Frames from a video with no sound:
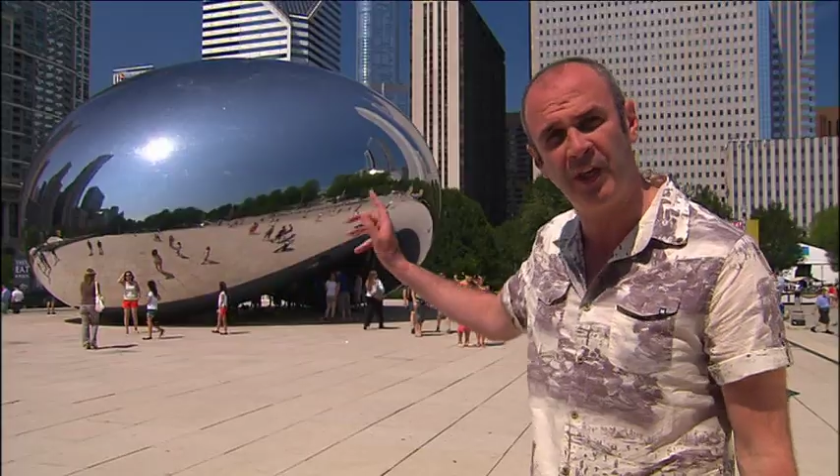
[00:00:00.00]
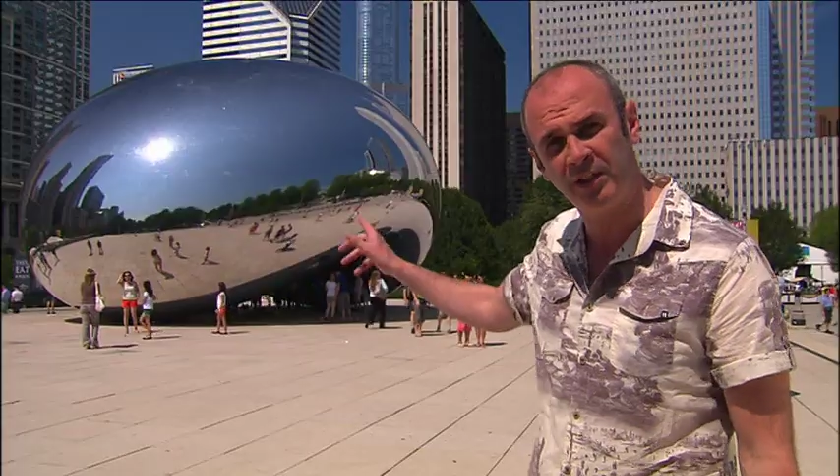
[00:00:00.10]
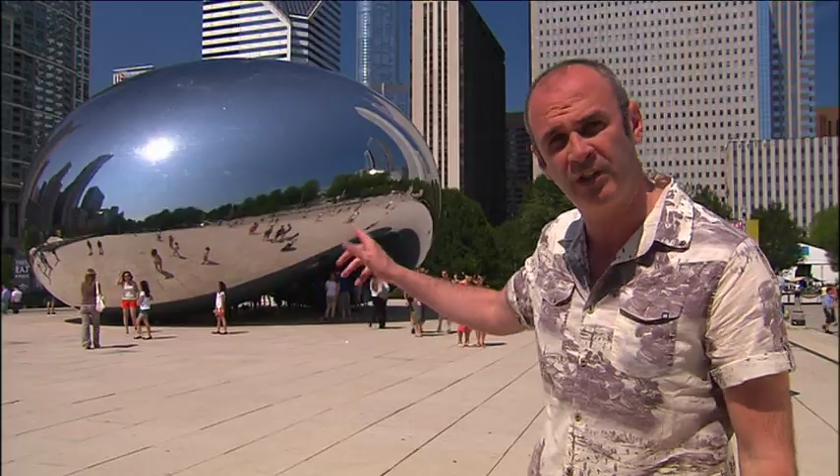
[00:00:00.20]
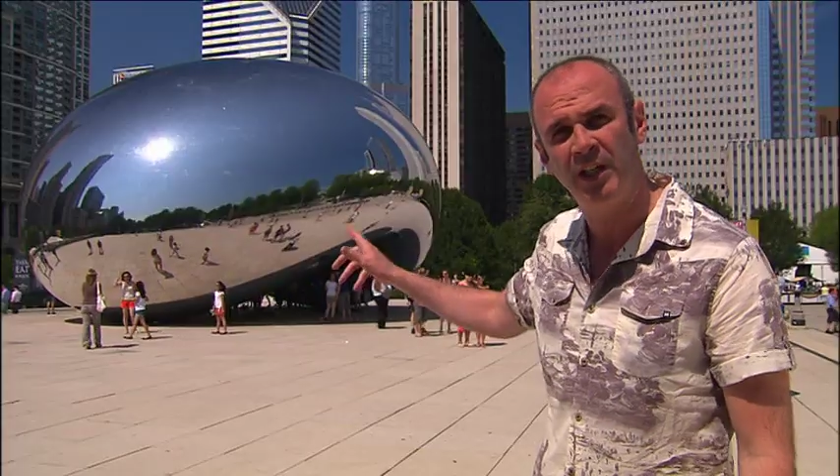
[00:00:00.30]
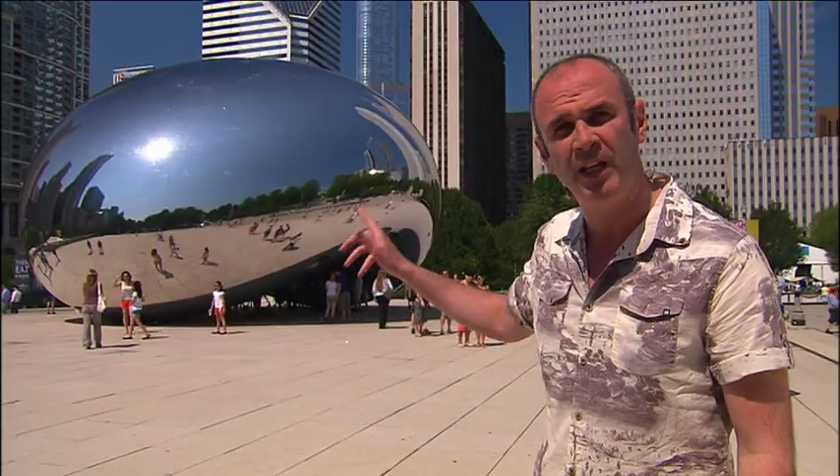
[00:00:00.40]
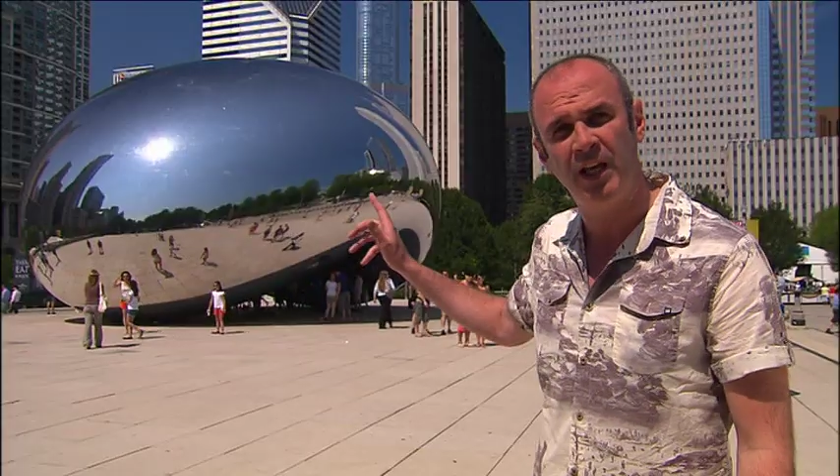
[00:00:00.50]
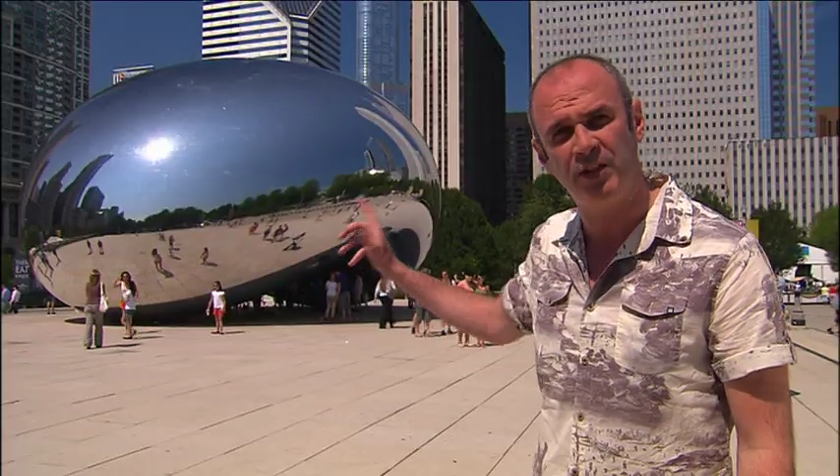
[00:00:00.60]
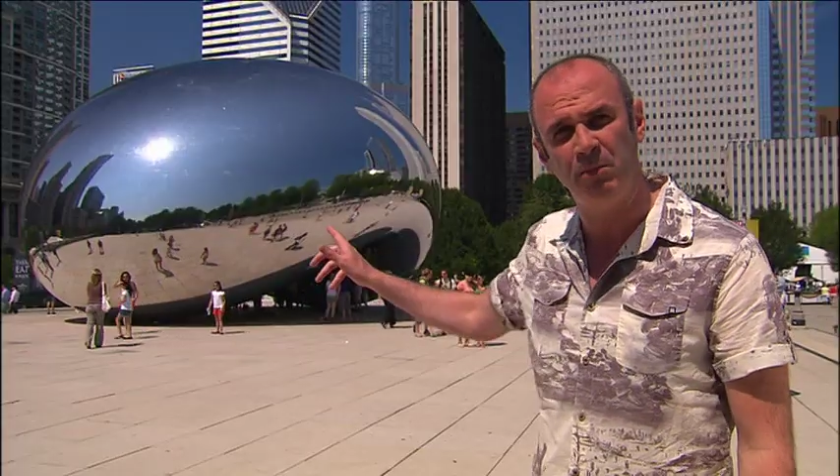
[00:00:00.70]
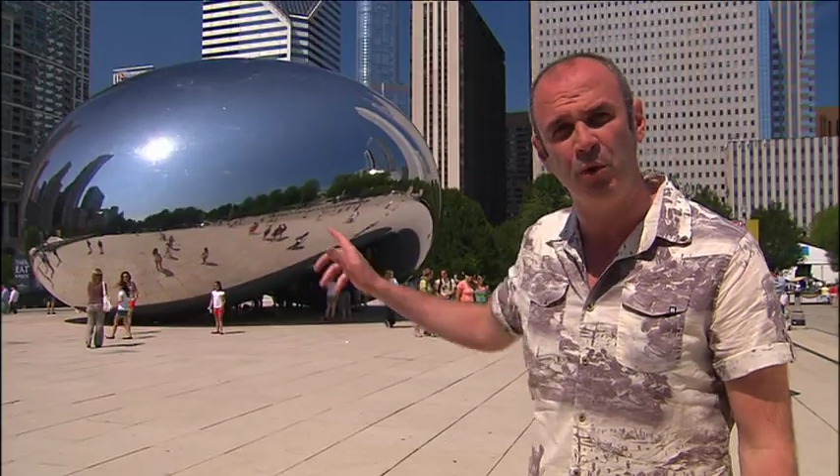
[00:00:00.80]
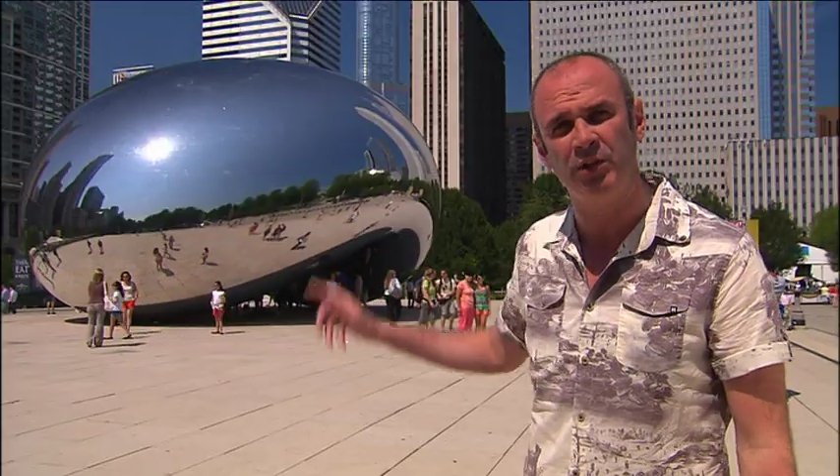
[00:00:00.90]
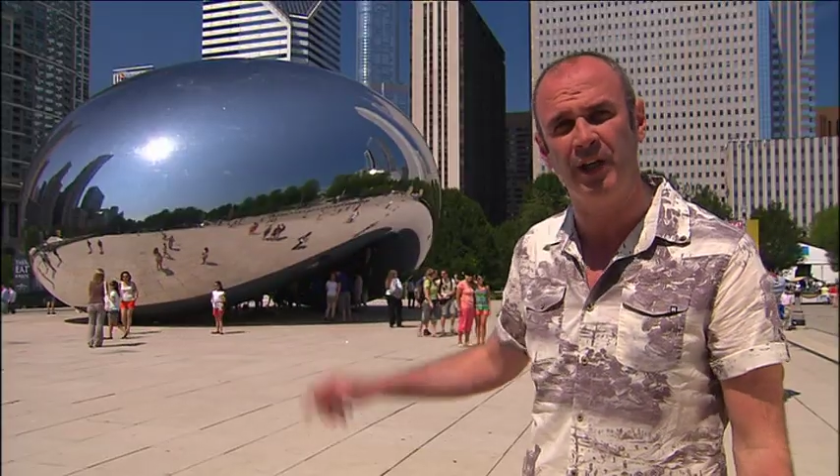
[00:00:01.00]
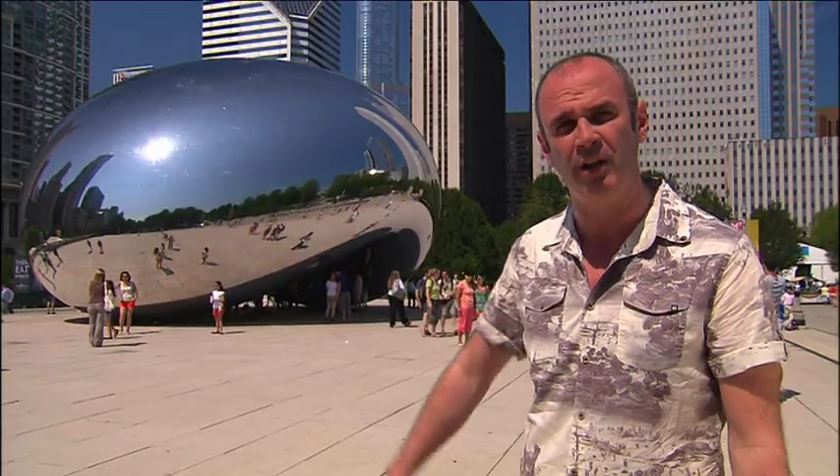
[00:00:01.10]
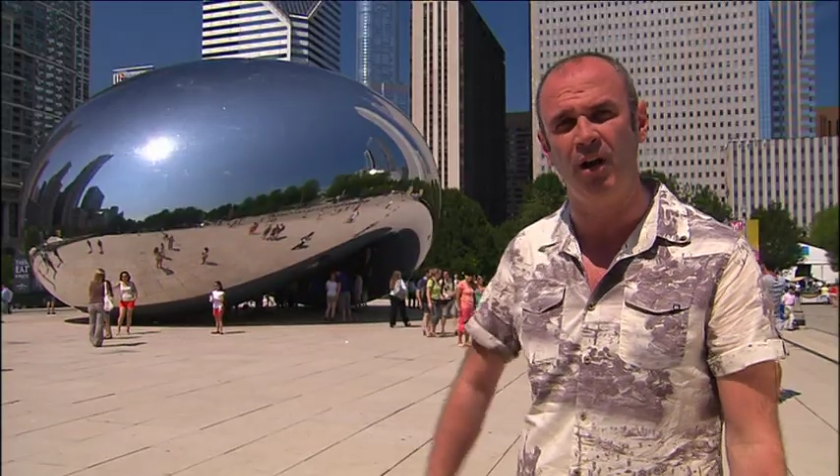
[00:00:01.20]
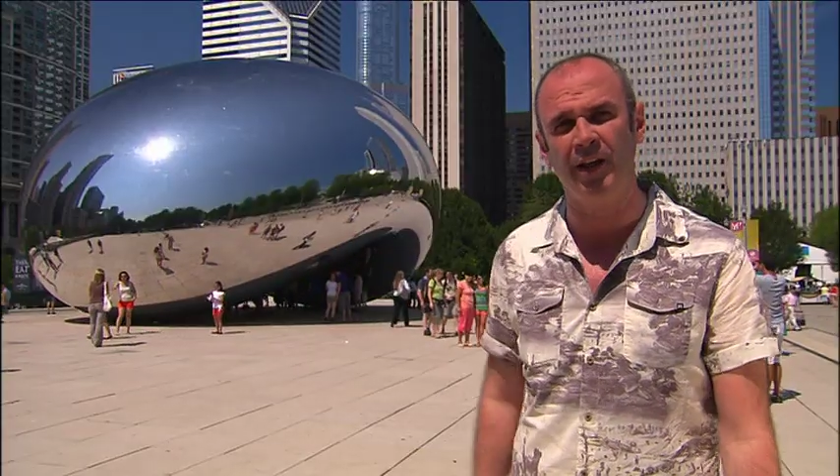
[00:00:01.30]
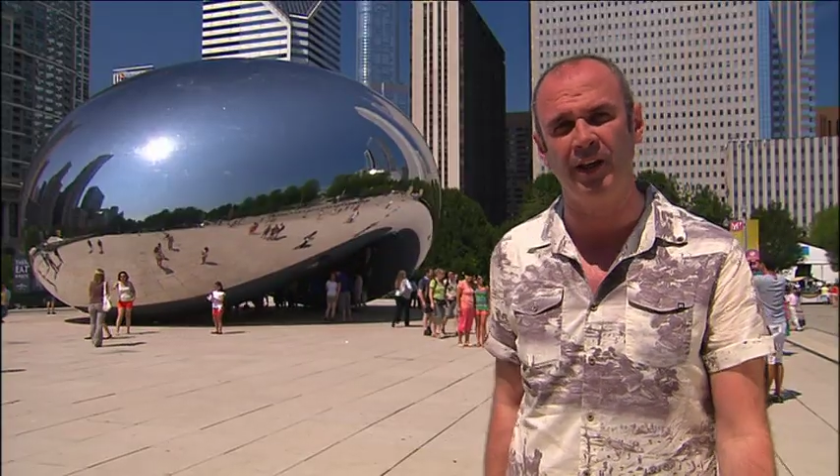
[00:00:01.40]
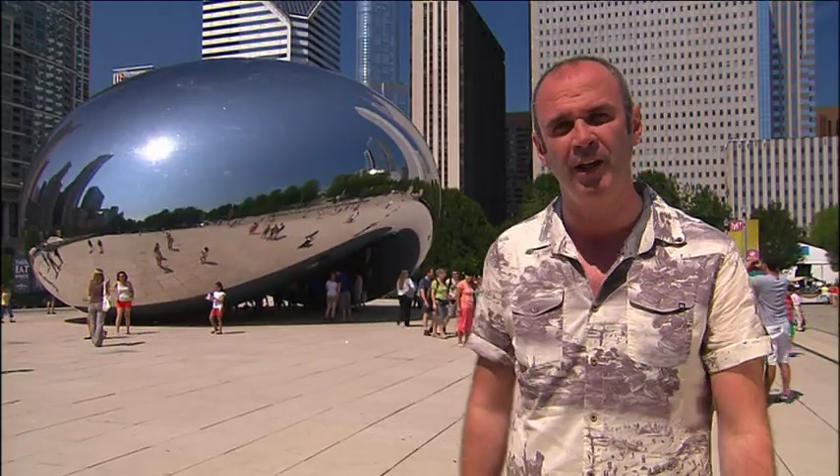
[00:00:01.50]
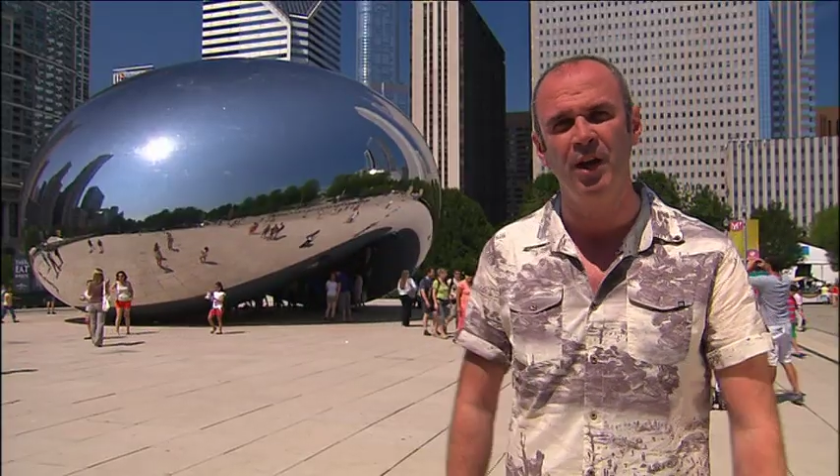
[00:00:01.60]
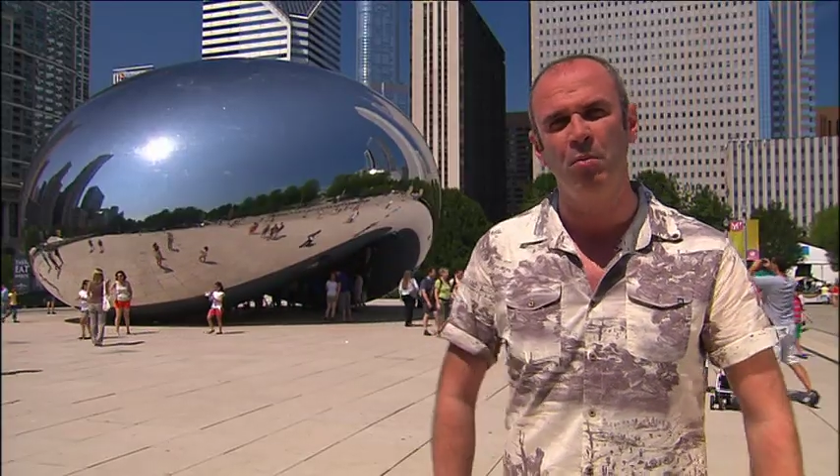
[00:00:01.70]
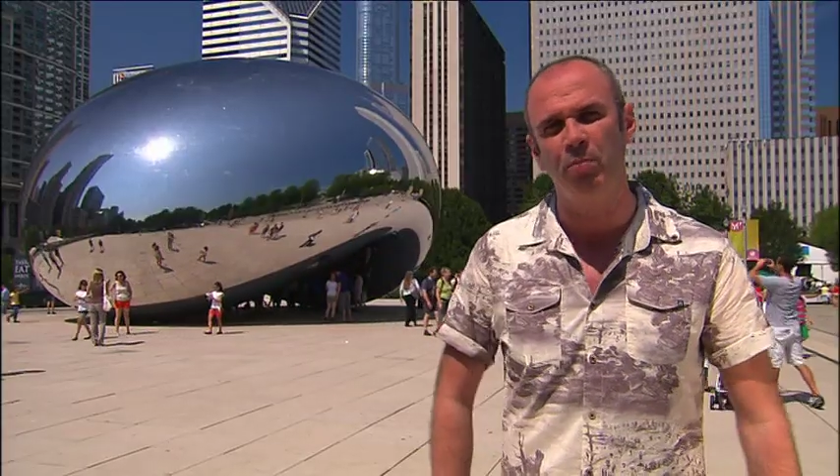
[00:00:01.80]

this is the most iconic.